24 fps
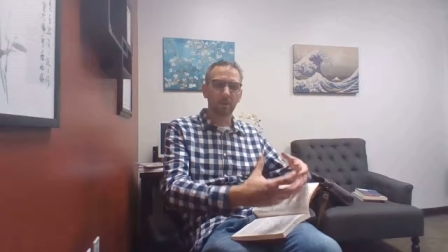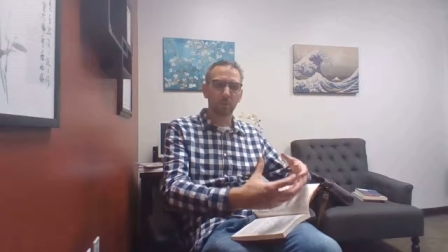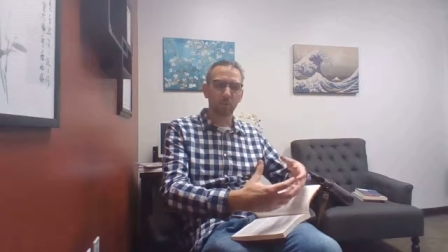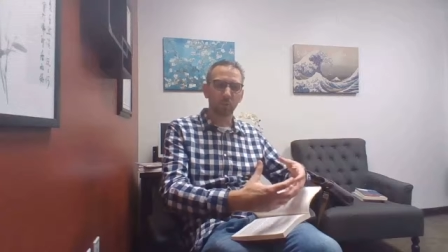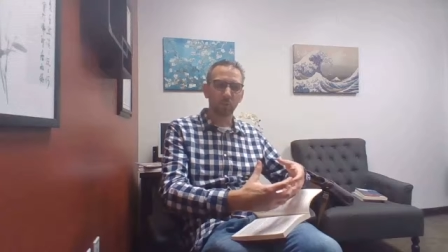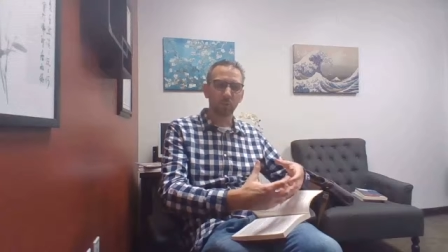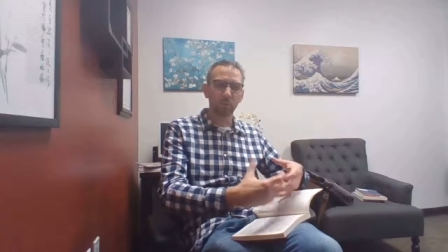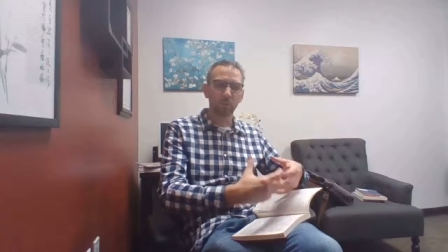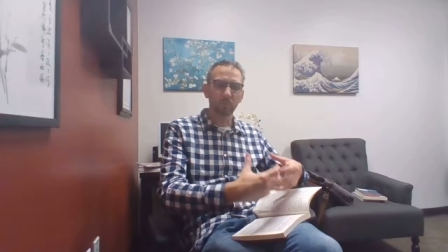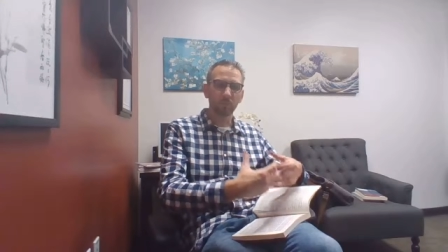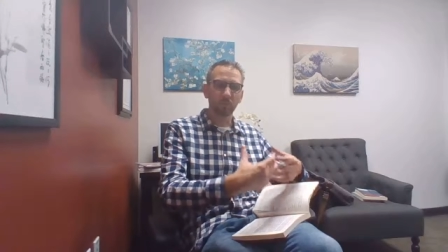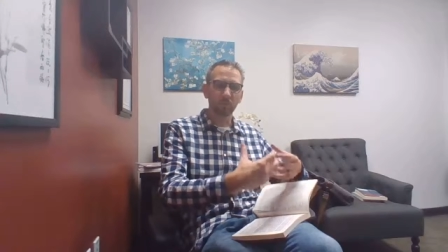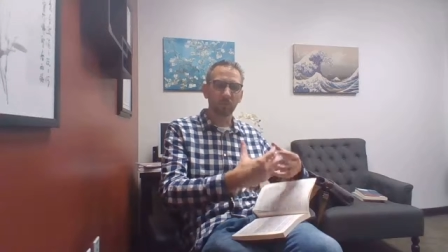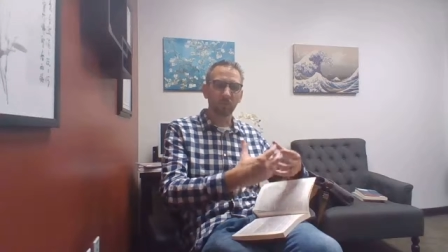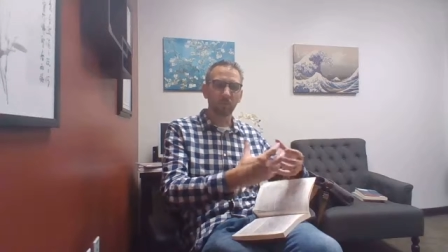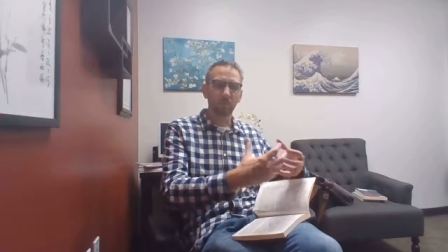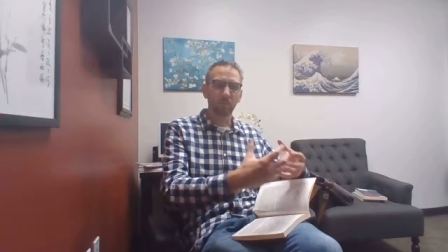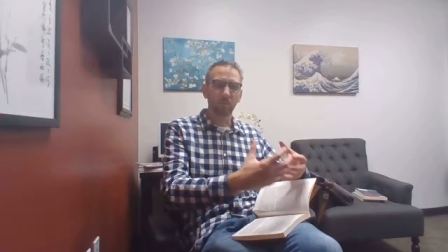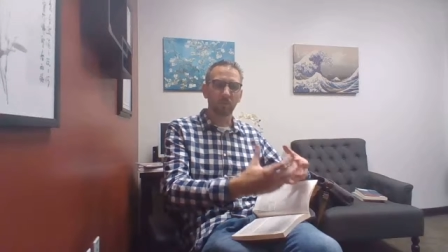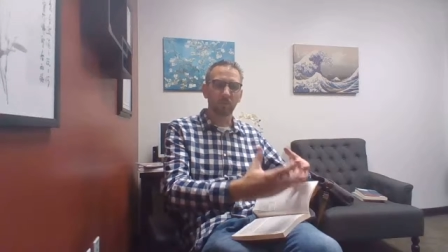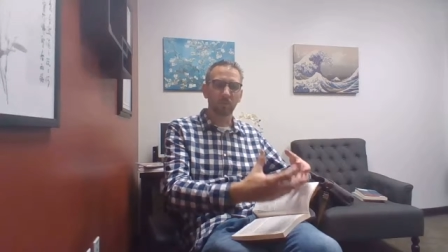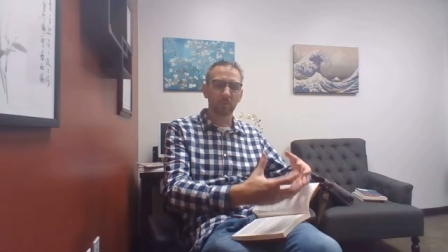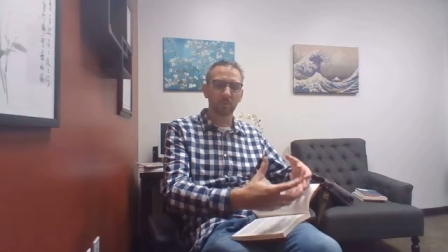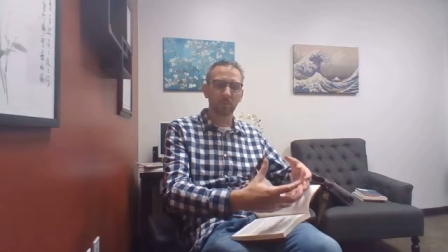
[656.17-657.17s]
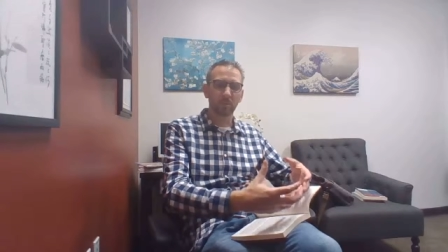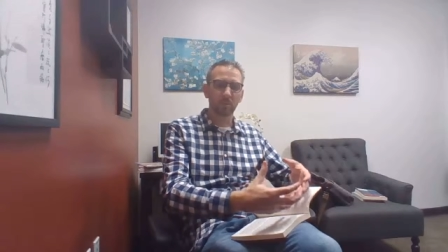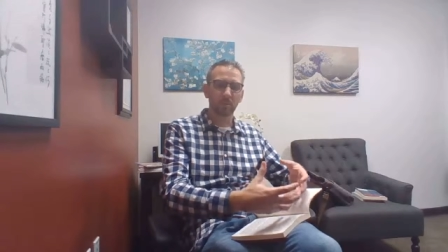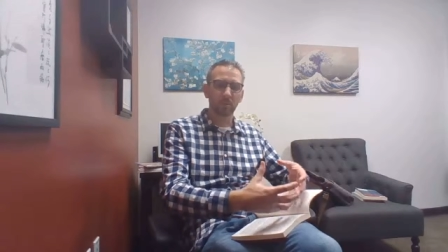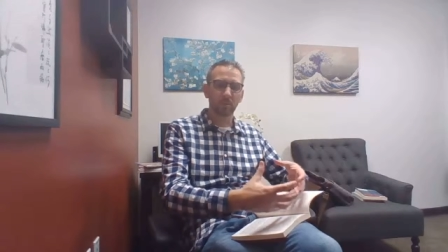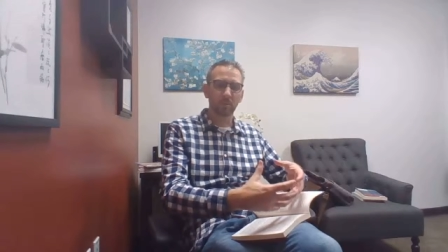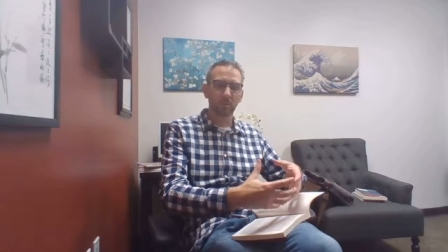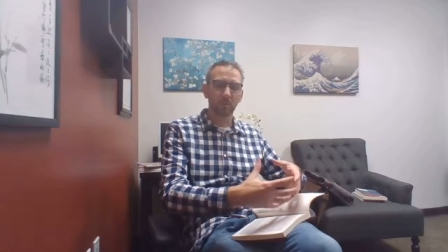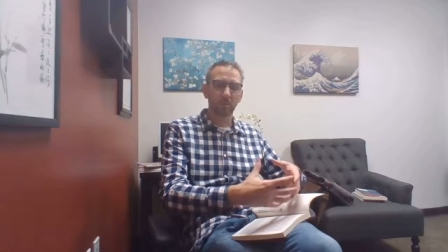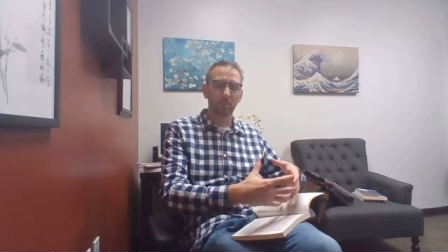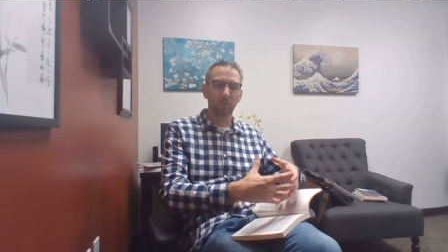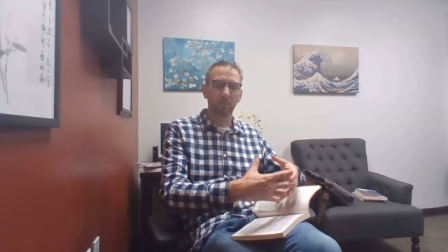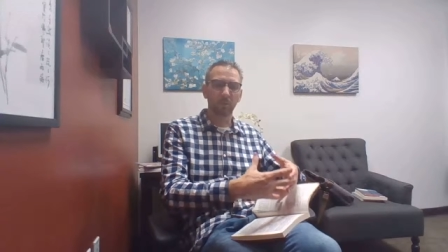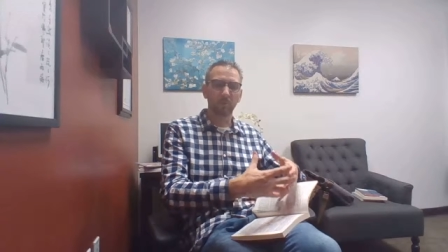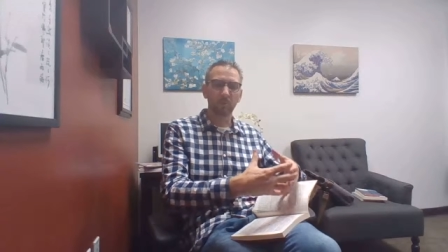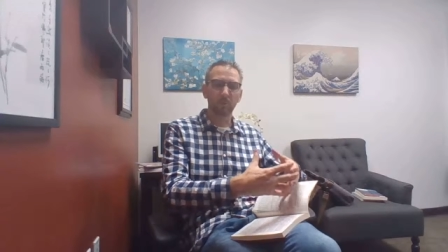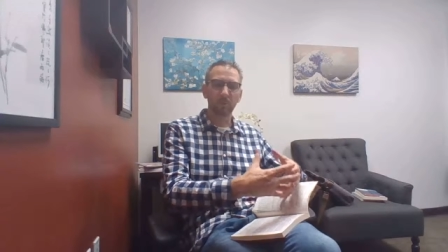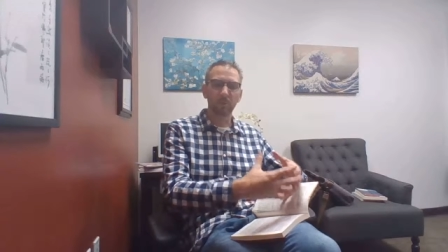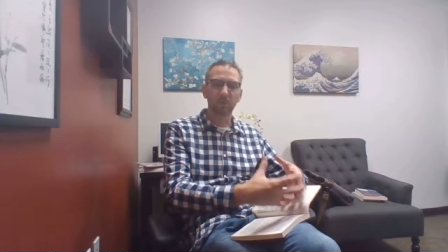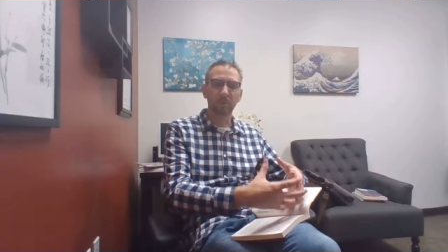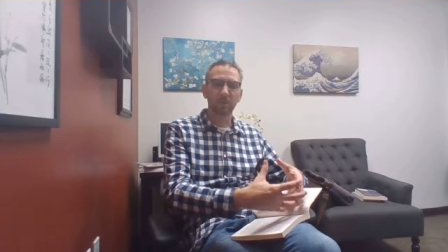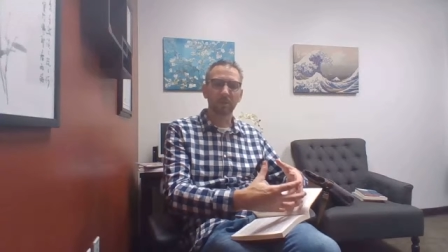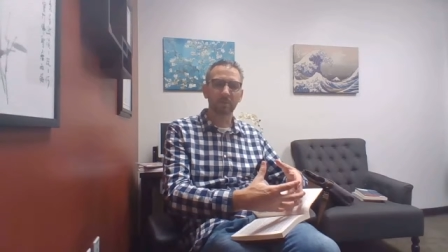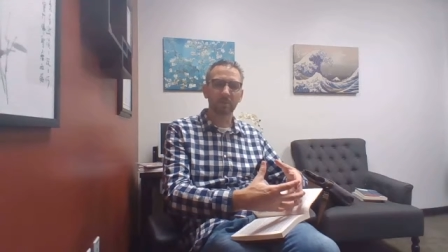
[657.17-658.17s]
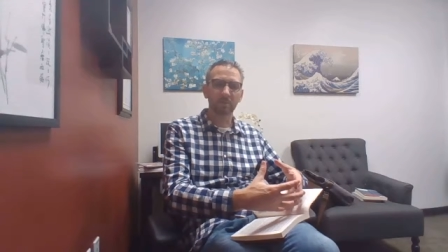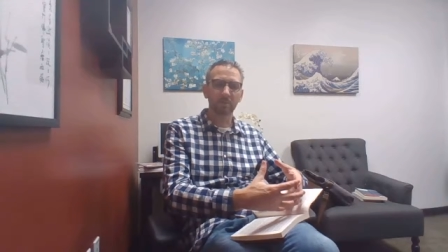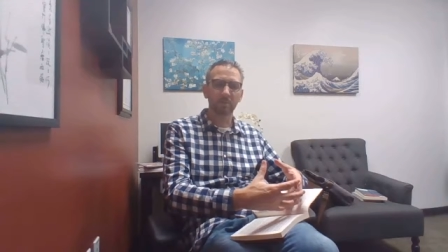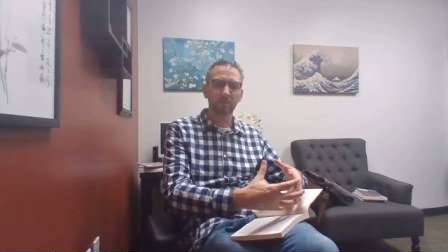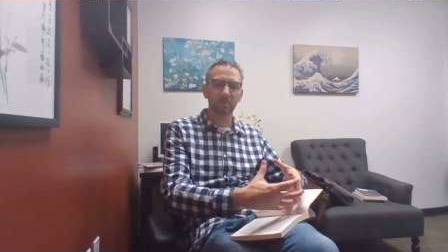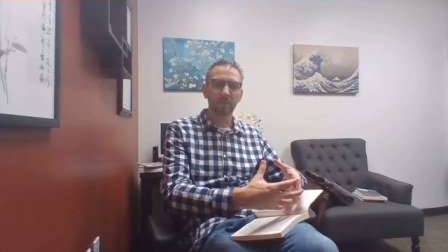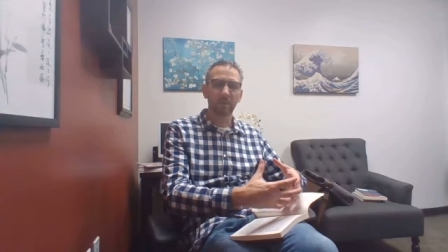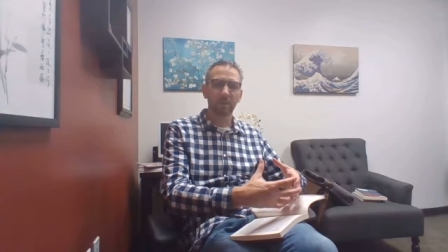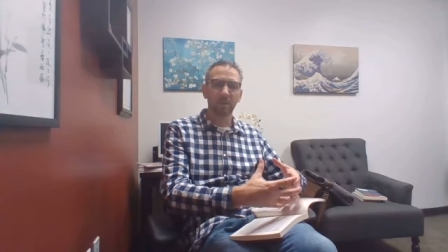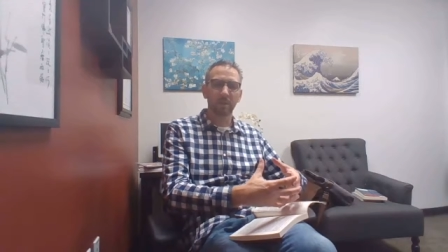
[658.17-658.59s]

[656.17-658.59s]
worldview, the perspective